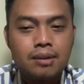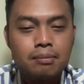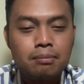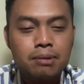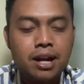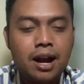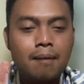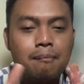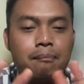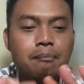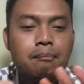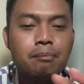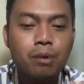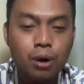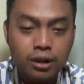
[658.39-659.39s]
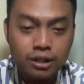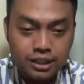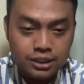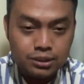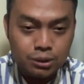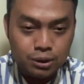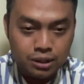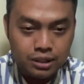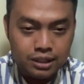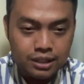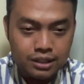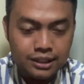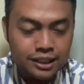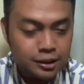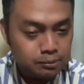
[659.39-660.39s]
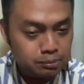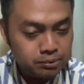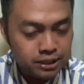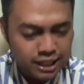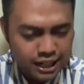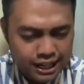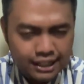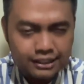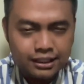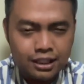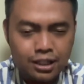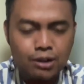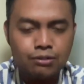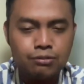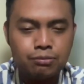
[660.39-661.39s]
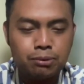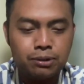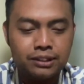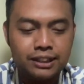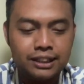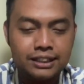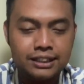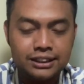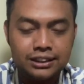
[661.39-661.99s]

become more disorder. That's the character of spontaneous